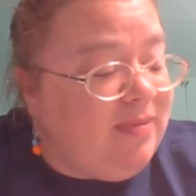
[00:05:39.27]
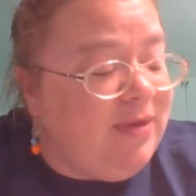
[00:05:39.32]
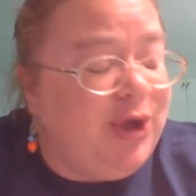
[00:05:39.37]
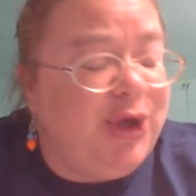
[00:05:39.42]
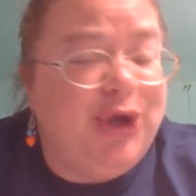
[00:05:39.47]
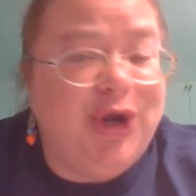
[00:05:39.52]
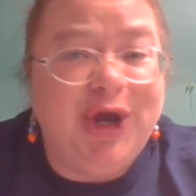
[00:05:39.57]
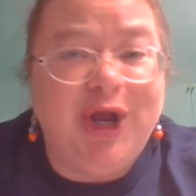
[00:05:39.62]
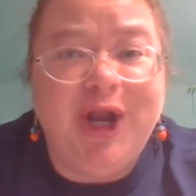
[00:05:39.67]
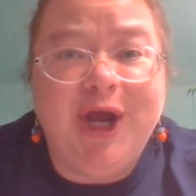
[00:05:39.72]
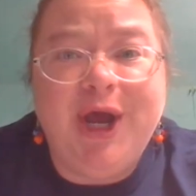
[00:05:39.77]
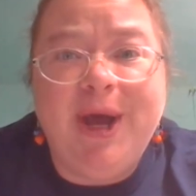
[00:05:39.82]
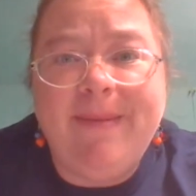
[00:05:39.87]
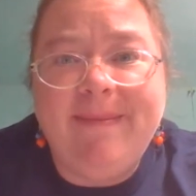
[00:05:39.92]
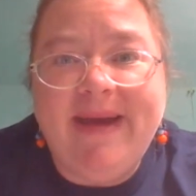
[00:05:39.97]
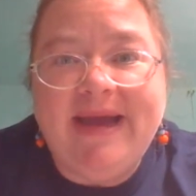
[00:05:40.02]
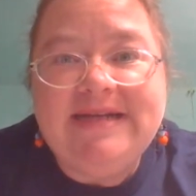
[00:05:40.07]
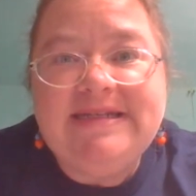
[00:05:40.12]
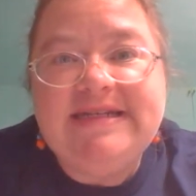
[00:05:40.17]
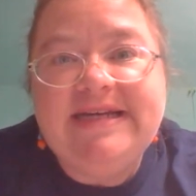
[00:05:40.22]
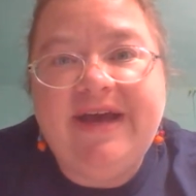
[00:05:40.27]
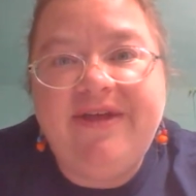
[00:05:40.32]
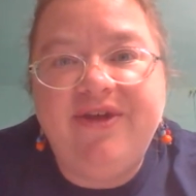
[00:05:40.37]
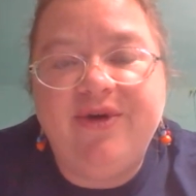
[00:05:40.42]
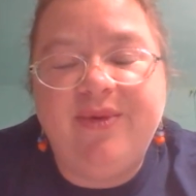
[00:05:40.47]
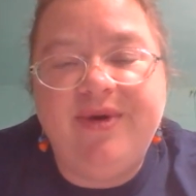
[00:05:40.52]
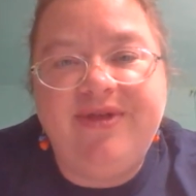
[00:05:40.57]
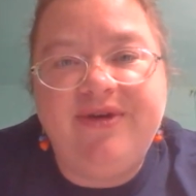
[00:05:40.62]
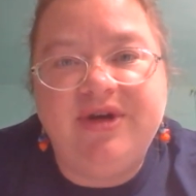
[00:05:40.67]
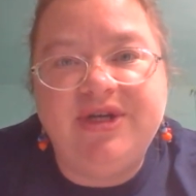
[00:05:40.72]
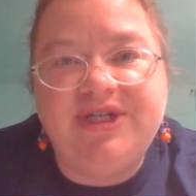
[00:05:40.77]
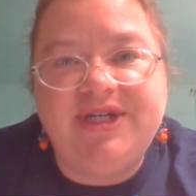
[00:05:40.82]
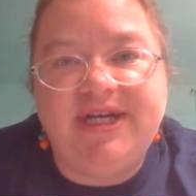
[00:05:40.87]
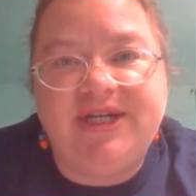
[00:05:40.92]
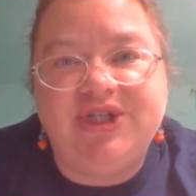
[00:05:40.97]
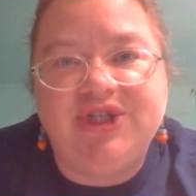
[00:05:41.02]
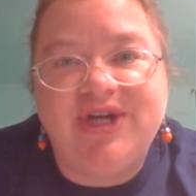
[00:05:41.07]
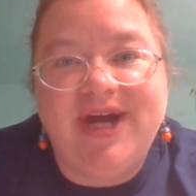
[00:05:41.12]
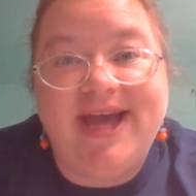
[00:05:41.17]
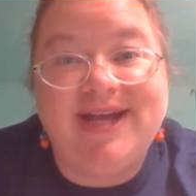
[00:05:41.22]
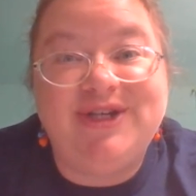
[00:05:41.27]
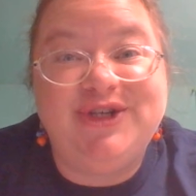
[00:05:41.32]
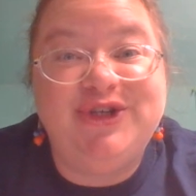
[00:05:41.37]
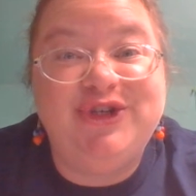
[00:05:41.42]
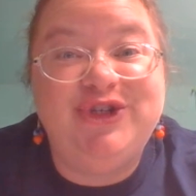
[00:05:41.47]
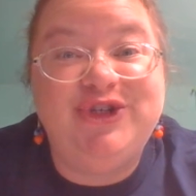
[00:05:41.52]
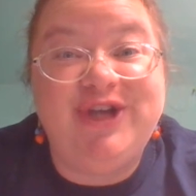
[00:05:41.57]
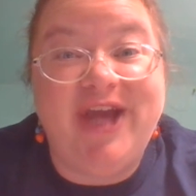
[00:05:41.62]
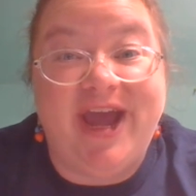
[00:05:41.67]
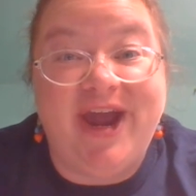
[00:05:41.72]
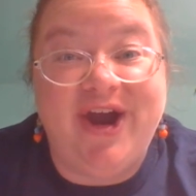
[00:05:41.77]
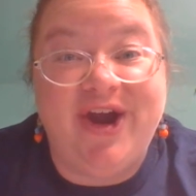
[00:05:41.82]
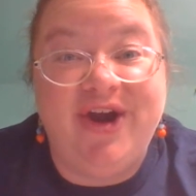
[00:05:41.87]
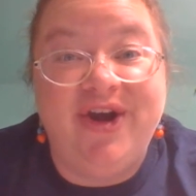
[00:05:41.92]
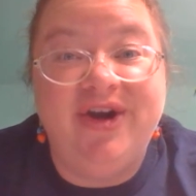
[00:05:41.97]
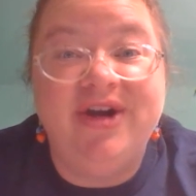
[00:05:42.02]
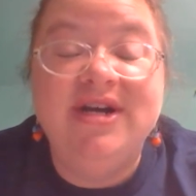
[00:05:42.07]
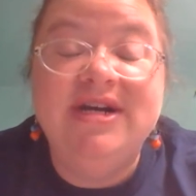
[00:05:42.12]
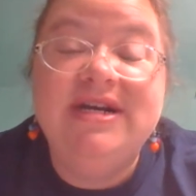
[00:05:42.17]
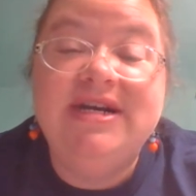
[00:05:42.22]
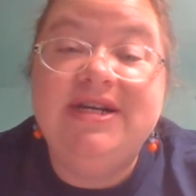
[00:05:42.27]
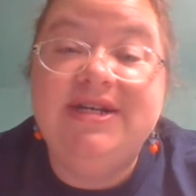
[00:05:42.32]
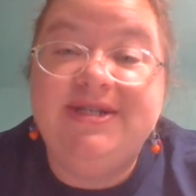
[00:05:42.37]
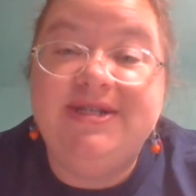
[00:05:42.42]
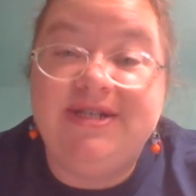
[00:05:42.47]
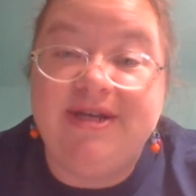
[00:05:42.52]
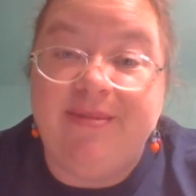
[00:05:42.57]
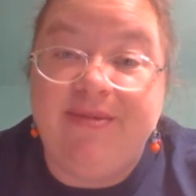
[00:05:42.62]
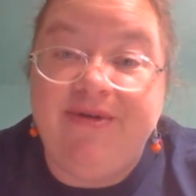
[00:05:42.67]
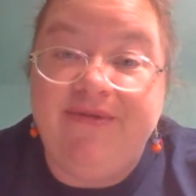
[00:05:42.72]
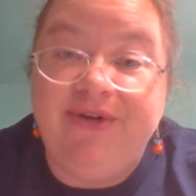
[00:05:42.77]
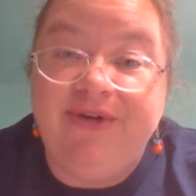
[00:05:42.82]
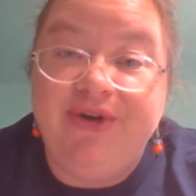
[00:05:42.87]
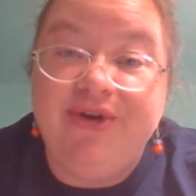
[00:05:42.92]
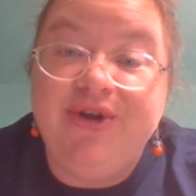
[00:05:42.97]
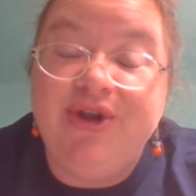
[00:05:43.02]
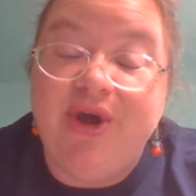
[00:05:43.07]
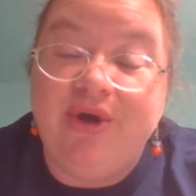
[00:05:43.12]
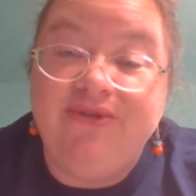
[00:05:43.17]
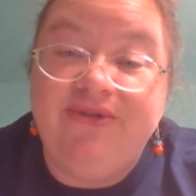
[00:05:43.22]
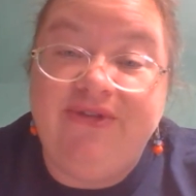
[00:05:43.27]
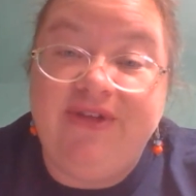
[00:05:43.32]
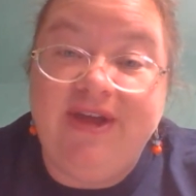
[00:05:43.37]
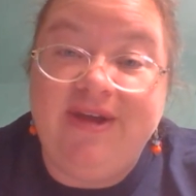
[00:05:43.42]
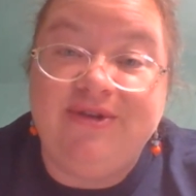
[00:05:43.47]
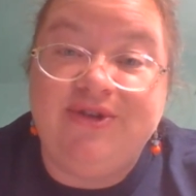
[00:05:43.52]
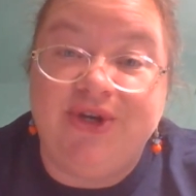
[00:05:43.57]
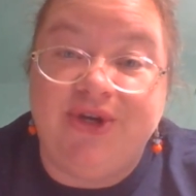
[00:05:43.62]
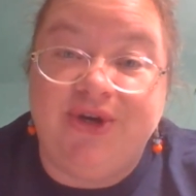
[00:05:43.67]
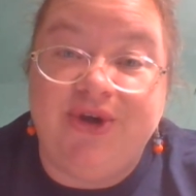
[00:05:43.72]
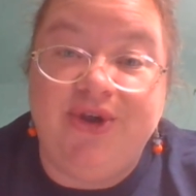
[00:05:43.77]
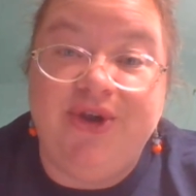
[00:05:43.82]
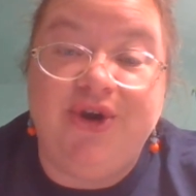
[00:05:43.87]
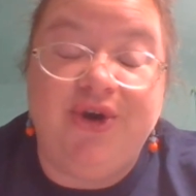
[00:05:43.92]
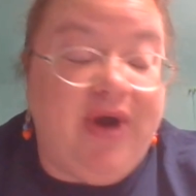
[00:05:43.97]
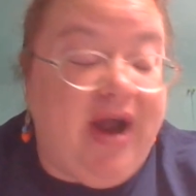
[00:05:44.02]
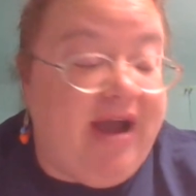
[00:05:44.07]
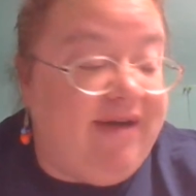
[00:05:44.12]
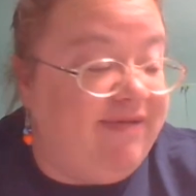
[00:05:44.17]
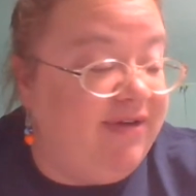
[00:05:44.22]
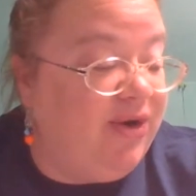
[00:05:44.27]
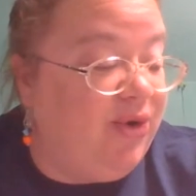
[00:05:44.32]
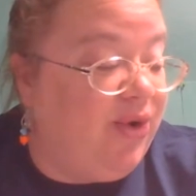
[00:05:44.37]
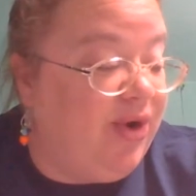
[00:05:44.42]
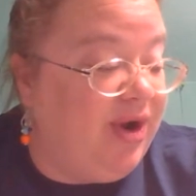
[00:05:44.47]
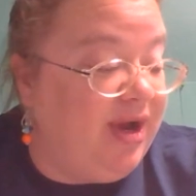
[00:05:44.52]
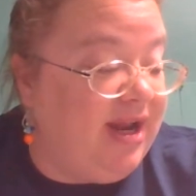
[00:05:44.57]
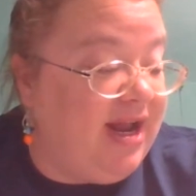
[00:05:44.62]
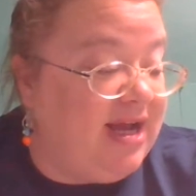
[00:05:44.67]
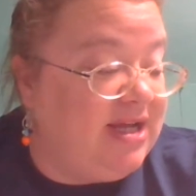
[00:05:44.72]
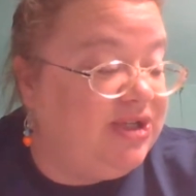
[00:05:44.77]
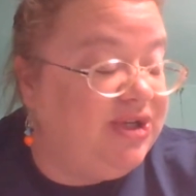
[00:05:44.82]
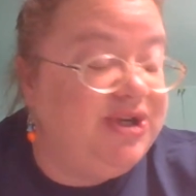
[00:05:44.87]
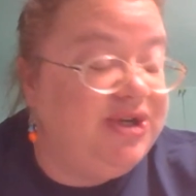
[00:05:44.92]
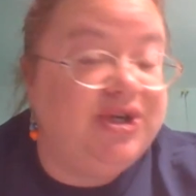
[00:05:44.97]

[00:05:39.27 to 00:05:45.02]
you're going to come back together with your teacher and share some of your notes that you took on your graphic organizer.